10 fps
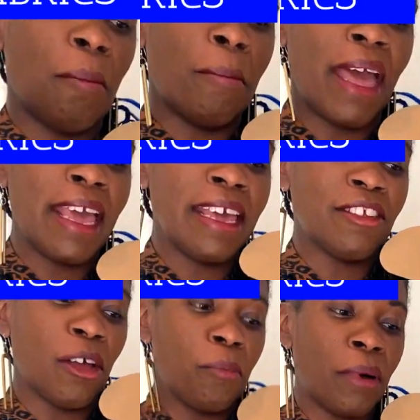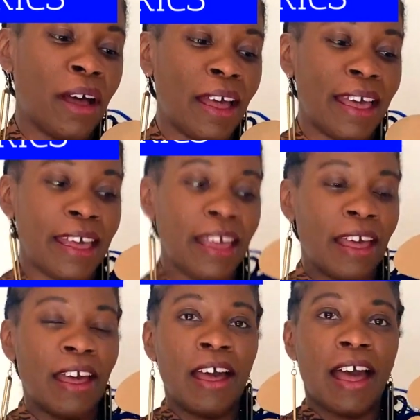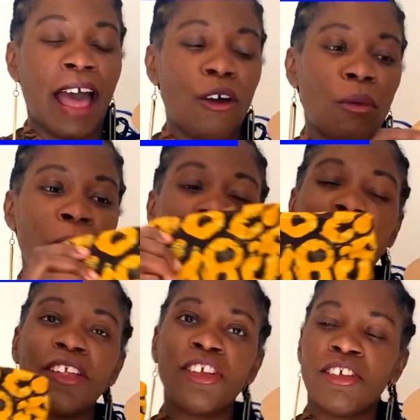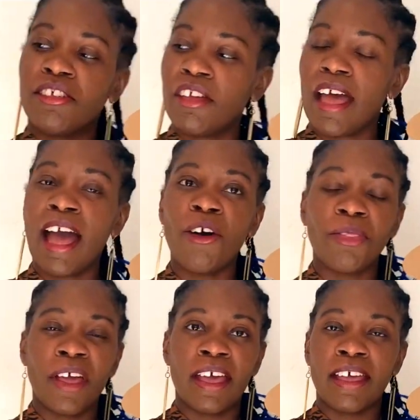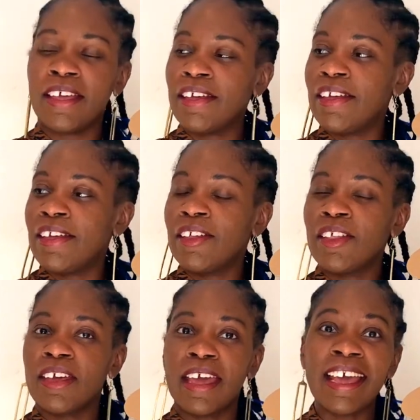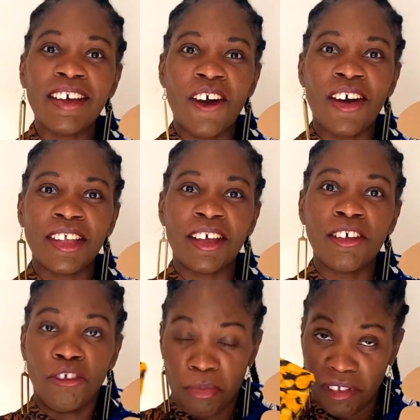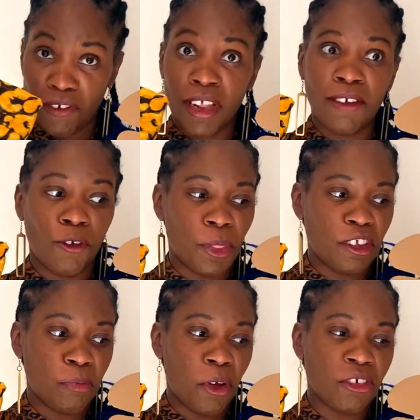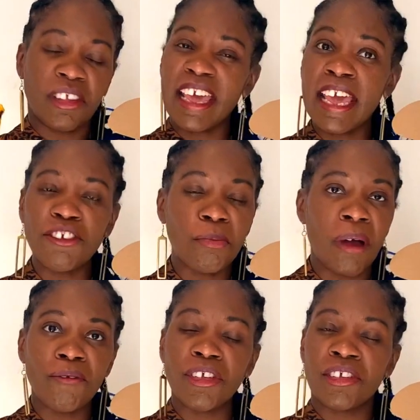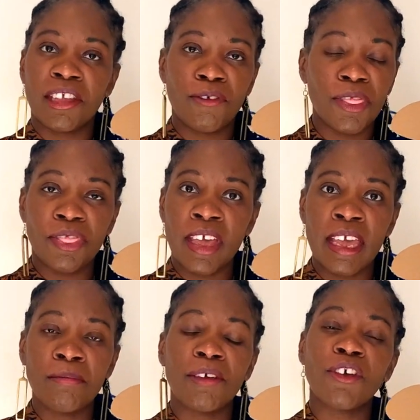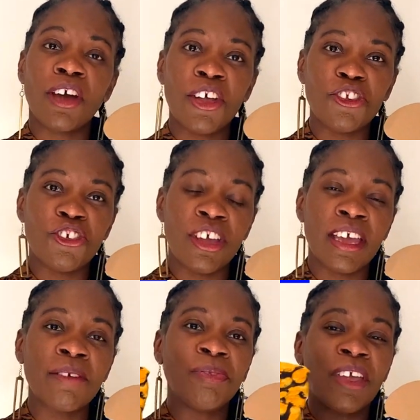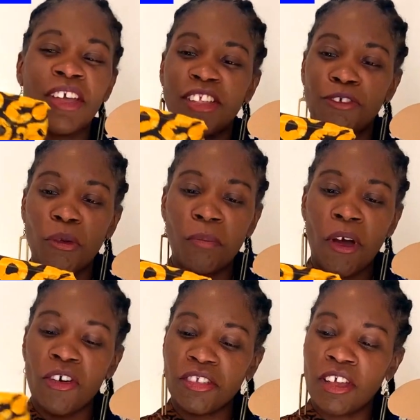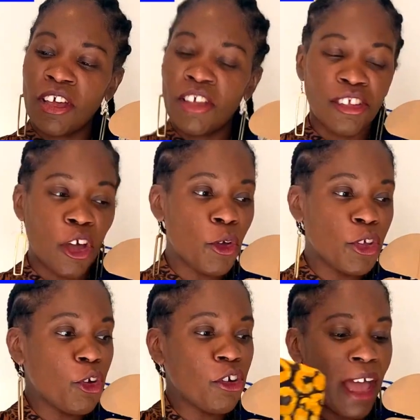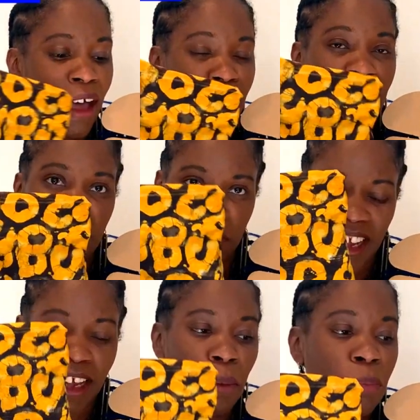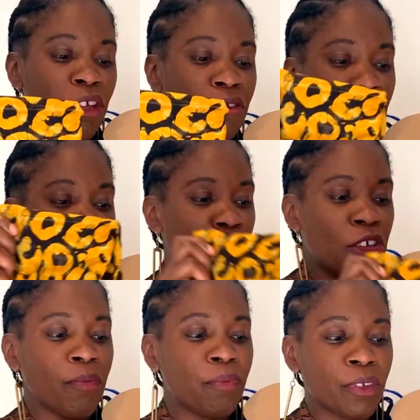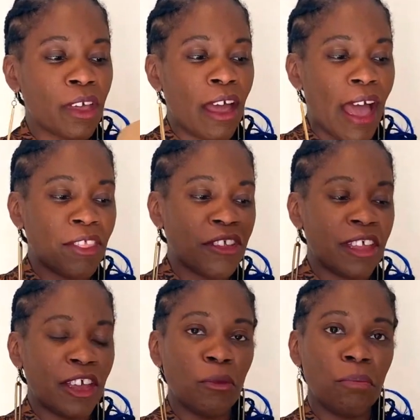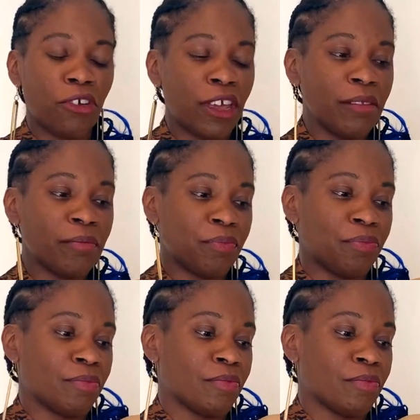made by our partners out there in Ghana, specifically for this box. Each month is a different theme, different country, different box. So you'll have a particular print for you, and the second print